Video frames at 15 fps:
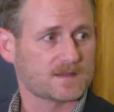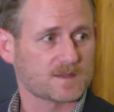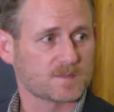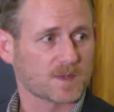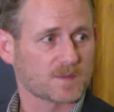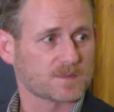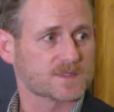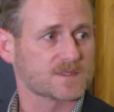the
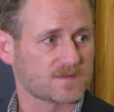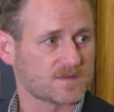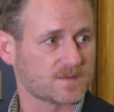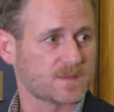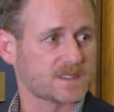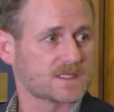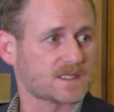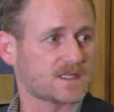purpose of the
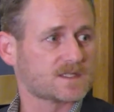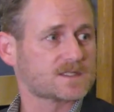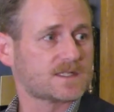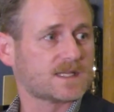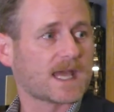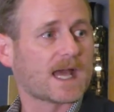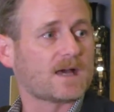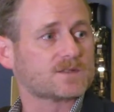business
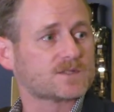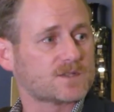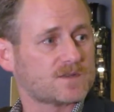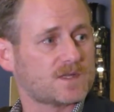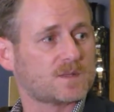down to the